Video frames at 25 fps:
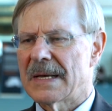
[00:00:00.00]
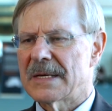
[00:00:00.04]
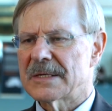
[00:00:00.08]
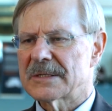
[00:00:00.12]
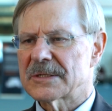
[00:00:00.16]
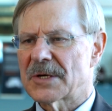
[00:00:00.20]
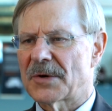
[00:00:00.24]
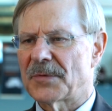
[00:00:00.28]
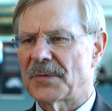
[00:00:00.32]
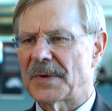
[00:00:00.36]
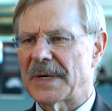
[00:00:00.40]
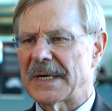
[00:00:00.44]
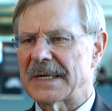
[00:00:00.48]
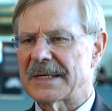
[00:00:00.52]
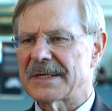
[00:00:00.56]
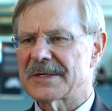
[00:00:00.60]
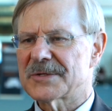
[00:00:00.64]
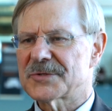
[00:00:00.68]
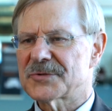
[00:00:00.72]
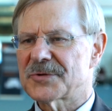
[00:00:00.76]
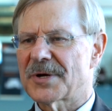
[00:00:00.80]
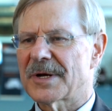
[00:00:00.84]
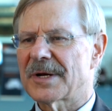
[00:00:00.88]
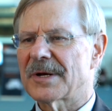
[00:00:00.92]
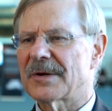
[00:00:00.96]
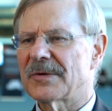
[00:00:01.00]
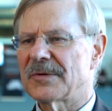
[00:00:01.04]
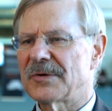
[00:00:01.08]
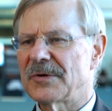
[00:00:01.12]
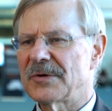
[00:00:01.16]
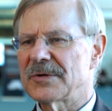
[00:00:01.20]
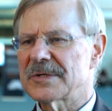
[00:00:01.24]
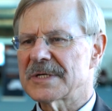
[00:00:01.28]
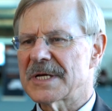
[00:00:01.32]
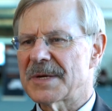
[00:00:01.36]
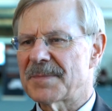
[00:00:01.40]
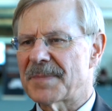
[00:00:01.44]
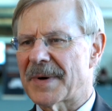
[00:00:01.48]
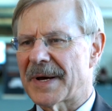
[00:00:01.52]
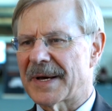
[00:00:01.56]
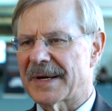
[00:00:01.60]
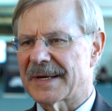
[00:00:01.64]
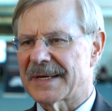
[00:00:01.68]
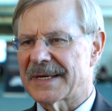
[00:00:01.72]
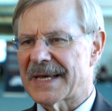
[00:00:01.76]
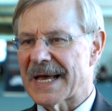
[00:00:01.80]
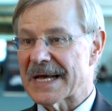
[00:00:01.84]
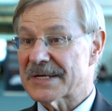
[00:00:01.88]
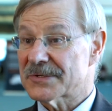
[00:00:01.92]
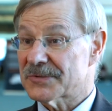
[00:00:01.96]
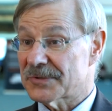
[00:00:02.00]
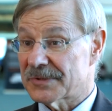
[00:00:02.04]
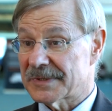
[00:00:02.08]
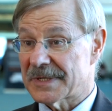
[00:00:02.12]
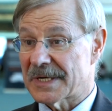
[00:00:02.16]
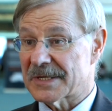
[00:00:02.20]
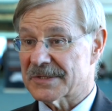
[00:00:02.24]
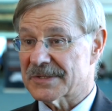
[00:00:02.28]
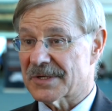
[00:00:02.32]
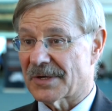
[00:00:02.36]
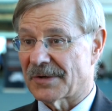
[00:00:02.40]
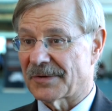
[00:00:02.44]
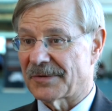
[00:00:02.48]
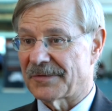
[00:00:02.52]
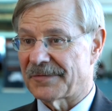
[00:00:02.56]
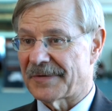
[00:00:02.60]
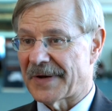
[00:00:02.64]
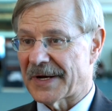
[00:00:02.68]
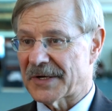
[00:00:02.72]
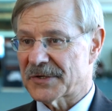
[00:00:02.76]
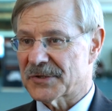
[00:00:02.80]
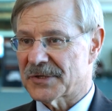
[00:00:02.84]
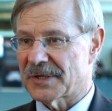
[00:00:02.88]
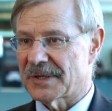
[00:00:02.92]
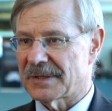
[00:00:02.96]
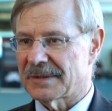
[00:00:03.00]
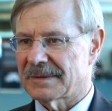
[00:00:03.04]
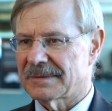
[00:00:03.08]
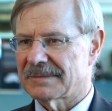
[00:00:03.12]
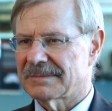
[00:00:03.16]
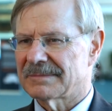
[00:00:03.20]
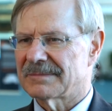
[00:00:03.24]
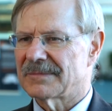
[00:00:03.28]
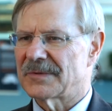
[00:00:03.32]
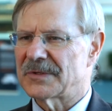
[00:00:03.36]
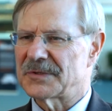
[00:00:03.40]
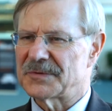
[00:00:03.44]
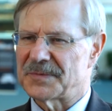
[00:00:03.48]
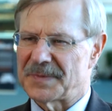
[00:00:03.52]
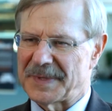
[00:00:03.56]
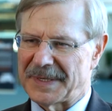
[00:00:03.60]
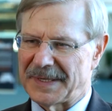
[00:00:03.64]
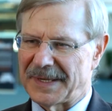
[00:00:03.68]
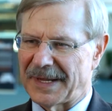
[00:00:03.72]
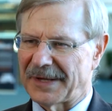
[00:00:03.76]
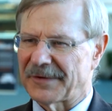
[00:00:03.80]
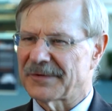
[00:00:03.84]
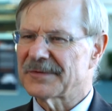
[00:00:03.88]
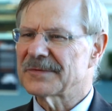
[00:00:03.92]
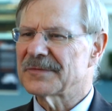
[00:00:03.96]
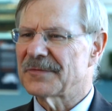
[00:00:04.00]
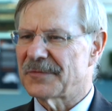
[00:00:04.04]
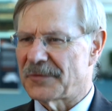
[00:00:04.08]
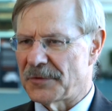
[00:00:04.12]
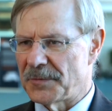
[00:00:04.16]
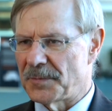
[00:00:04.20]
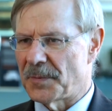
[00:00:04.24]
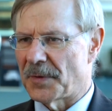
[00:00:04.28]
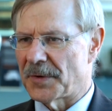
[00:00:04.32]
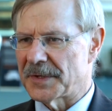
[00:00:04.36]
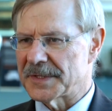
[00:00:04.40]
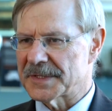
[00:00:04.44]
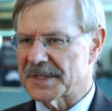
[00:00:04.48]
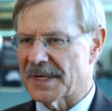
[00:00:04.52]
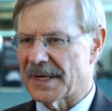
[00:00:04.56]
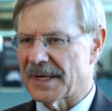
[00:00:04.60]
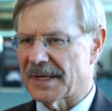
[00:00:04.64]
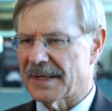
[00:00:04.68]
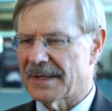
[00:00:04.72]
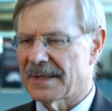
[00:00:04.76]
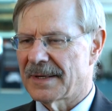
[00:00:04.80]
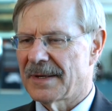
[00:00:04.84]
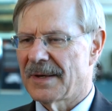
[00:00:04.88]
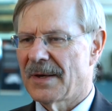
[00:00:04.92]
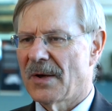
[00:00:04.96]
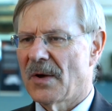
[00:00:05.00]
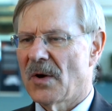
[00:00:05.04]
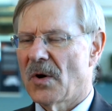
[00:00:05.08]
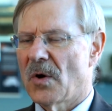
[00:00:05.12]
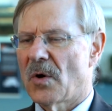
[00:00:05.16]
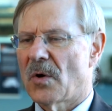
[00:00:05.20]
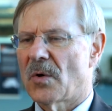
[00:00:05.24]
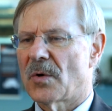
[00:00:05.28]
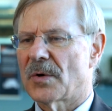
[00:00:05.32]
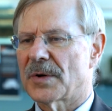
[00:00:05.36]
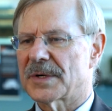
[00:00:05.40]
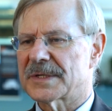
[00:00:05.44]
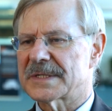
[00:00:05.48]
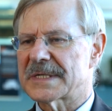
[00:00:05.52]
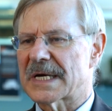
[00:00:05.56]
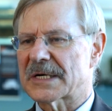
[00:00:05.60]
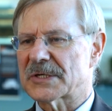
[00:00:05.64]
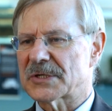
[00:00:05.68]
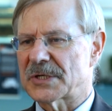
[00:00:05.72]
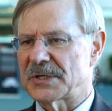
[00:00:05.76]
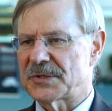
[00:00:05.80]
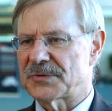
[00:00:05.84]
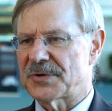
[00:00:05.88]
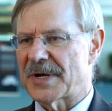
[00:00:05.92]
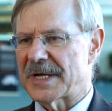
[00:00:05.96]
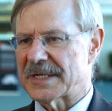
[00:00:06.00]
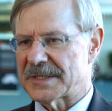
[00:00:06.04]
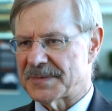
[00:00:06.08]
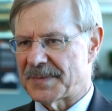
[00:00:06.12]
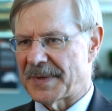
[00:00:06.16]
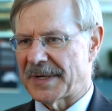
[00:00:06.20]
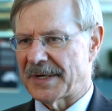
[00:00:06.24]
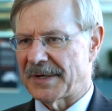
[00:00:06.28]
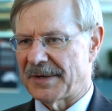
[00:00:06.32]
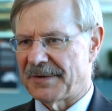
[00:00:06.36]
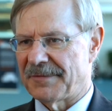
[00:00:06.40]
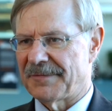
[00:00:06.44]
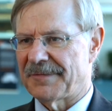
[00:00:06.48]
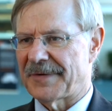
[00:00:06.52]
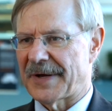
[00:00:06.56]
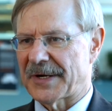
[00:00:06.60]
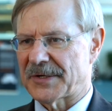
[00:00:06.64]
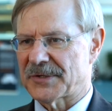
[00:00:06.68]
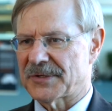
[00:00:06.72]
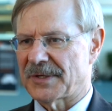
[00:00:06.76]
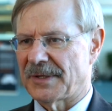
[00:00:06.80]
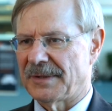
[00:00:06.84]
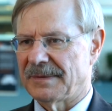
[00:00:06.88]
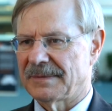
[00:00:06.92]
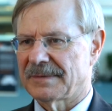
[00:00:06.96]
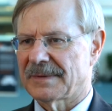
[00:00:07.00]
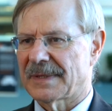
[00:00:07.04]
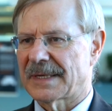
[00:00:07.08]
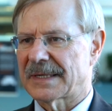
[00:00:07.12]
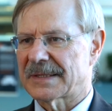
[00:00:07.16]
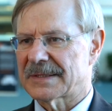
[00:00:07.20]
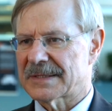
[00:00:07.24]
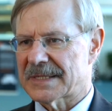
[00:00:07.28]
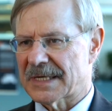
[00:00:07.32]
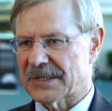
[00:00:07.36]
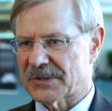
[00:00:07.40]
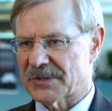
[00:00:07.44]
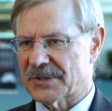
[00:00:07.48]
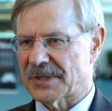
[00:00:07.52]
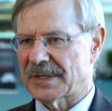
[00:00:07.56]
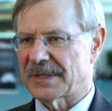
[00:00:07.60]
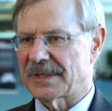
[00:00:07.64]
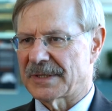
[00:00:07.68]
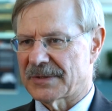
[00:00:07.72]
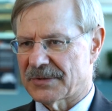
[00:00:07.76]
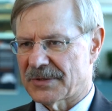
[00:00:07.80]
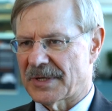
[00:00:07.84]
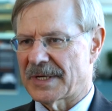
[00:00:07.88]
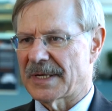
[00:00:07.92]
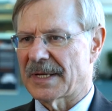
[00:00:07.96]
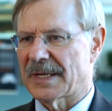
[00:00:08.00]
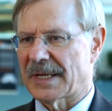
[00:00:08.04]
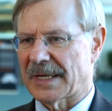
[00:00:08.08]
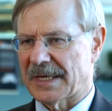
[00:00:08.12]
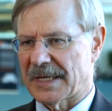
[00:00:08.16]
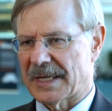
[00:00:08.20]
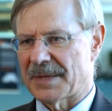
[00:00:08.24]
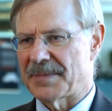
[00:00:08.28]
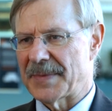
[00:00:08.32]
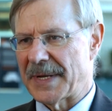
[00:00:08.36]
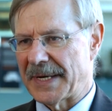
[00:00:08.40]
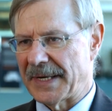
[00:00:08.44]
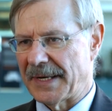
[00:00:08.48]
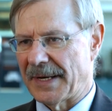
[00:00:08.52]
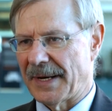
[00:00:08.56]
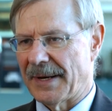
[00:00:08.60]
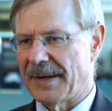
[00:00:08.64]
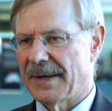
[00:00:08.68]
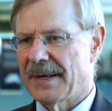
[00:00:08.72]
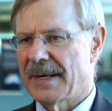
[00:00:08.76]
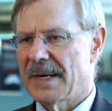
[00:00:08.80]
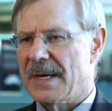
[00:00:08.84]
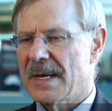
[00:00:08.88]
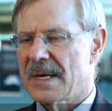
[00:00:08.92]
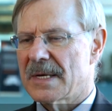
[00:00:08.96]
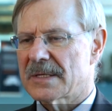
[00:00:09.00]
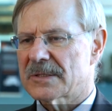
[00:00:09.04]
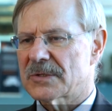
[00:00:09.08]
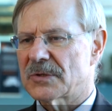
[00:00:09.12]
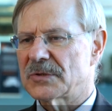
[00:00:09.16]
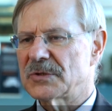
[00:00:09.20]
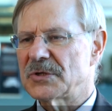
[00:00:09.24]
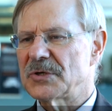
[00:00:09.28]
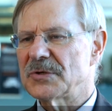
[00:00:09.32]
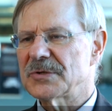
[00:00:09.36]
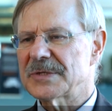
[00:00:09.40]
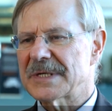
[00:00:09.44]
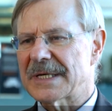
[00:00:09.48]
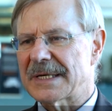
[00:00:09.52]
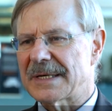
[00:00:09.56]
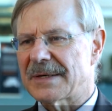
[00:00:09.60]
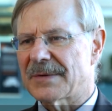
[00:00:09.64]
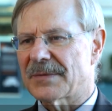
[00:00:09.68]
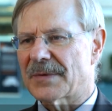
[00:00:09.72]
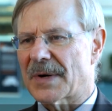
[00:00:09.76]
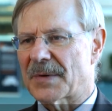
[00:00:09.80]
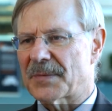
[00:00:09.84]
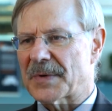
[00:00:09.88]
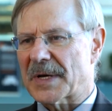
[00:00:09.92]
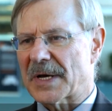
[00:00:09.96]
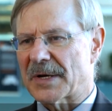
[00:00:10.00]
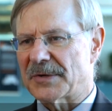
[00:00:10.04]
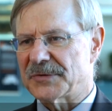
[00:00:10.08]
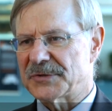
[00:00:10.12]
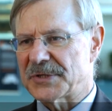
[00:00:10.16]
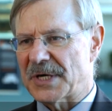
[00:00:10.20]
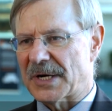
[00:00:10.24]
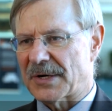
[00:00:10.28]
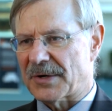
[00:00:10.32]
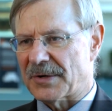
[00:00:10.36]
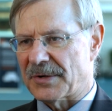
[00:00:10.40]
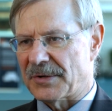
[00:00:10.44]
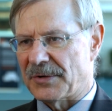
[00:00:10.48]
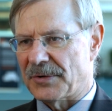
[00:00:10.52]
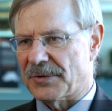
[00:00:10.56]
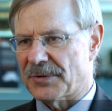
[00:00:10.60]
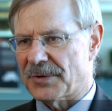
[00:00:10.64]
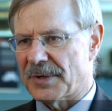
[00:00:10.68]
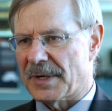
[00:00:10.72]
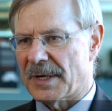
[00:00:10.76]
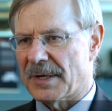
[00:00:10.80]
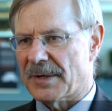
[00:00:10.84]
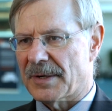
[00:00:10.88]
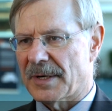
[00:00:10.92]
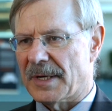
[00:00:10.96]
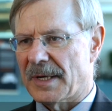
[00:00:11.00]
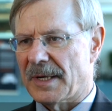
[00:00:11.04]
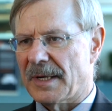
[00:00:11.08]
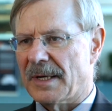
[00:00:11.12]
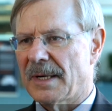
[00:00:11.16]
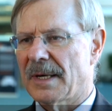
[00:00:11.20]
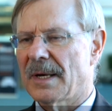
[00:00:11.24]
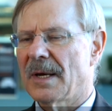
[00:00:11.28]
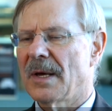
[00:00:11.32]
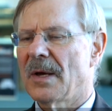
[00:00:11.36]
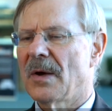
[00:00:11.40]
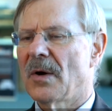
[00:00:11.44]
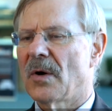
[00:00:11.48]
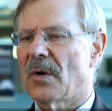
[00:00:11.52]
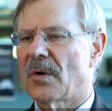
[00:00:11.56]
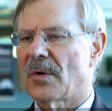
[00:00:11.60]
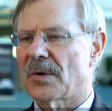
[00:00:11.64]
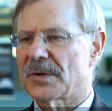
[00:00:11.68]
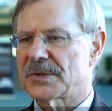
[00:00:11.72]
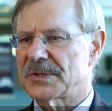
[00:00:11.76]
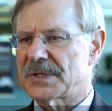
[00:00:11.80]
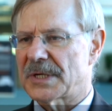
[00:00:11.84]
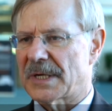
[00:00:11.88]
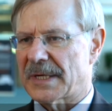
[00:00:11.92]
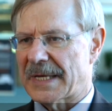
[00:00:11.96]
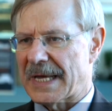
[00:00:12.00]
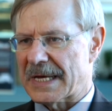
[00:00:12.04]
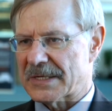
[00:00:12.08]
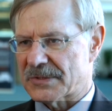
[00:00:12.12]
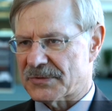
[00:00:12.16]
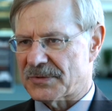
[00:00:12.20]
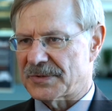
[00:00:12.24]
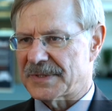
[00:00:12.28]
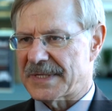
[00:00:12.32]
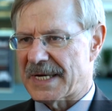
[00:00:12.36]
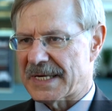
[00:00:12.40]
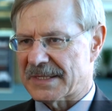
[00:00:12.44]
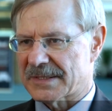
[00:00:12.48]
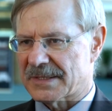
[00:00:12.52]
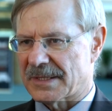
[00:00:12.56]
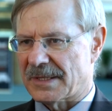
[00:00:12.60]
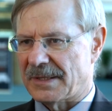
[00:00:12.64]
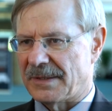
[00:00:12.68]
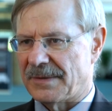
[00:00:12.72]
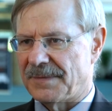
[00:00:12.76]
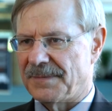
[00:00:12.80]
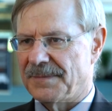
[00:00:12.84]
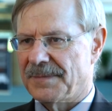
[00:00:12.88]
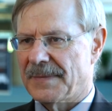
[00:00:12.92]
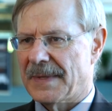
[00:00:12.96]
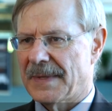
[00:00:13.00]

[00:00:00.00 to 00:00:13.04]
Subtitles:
So it is triggered usually by a gastrointestinal infection, which would be like food poisoning, or a sexually transmitted infection, like chlamydia. So it's usually what we call genitourinary or gastrointestinal.